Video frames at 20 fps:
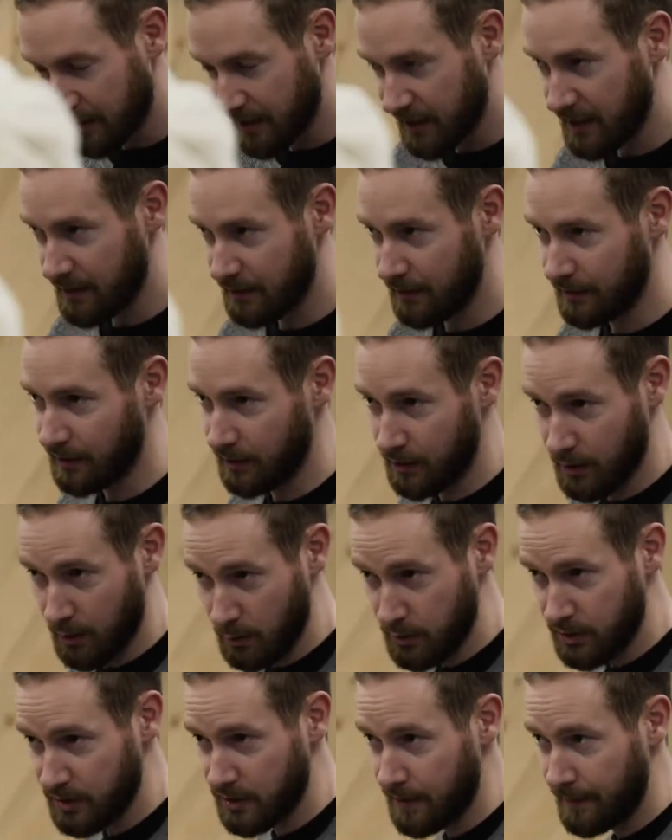here on the
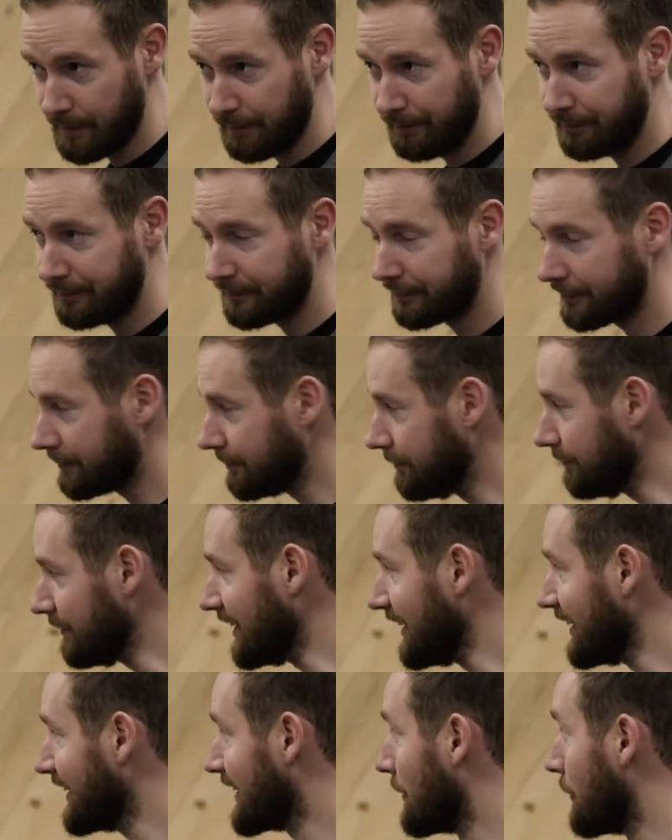coast.
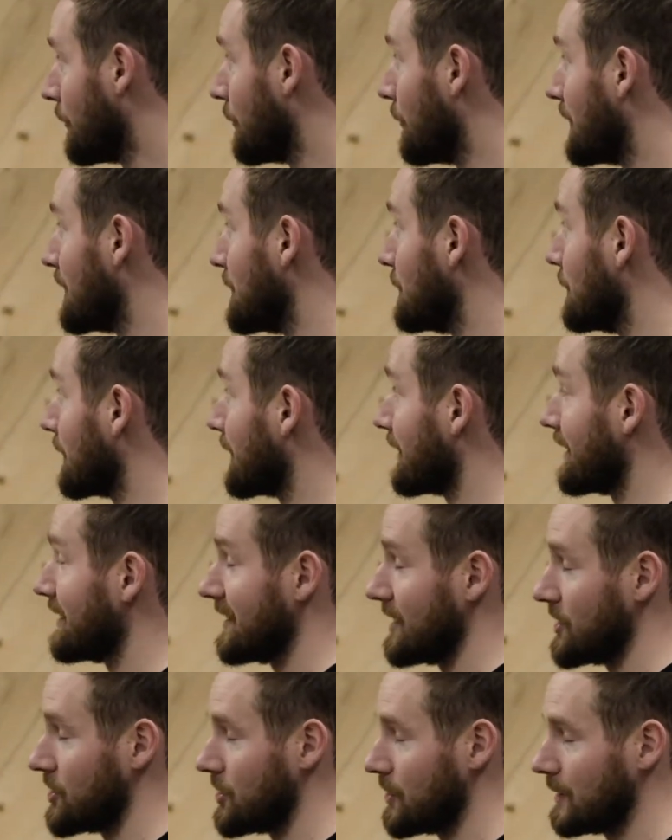When you look at this,
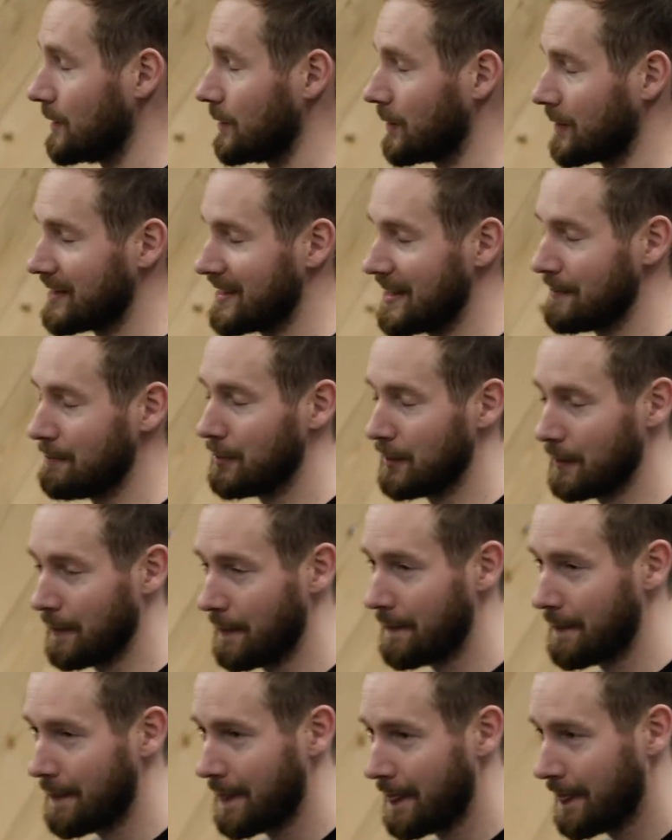it should look simple,
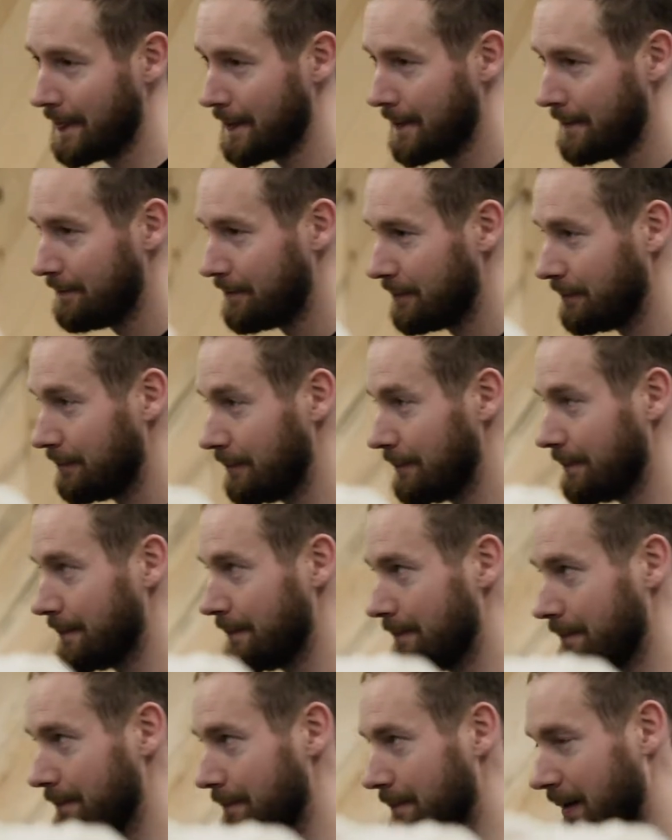
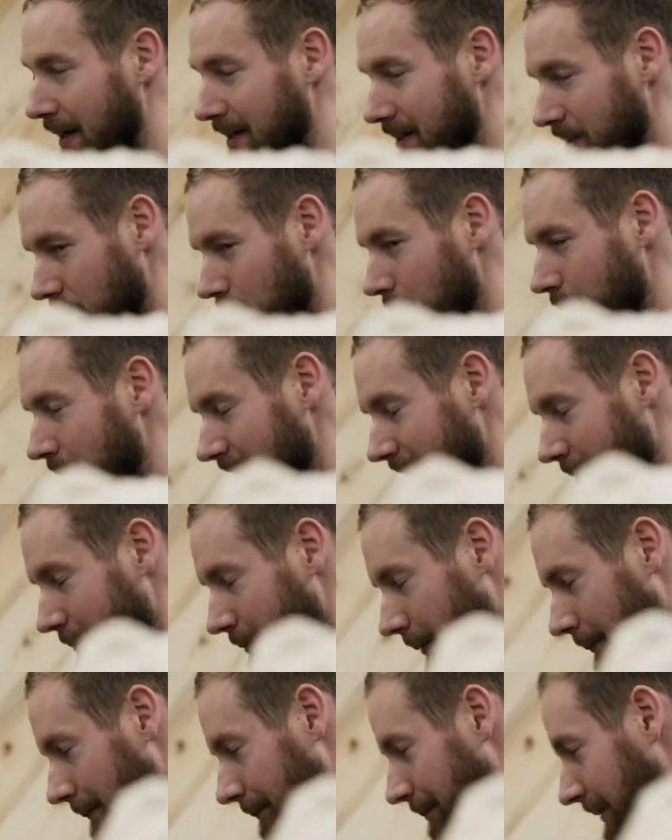because it should be
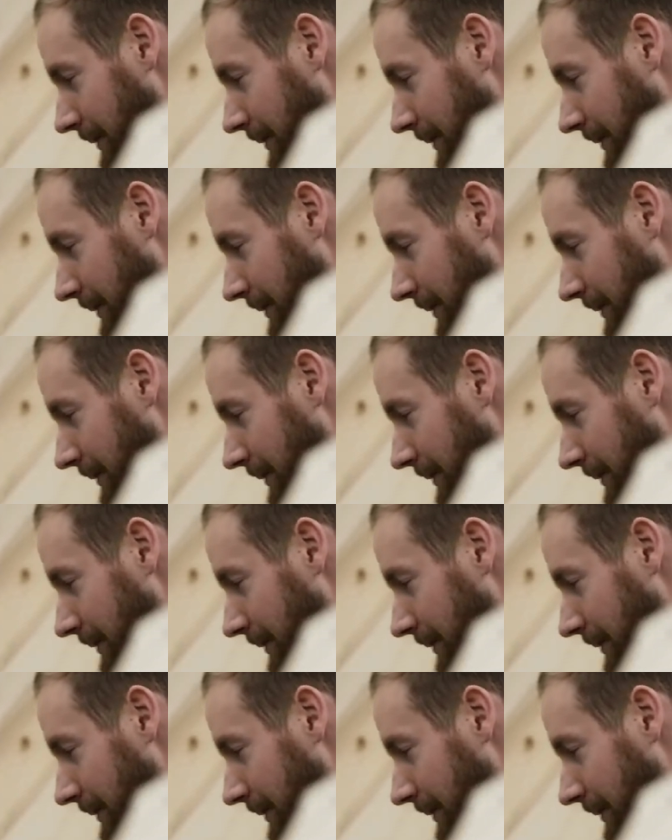simple.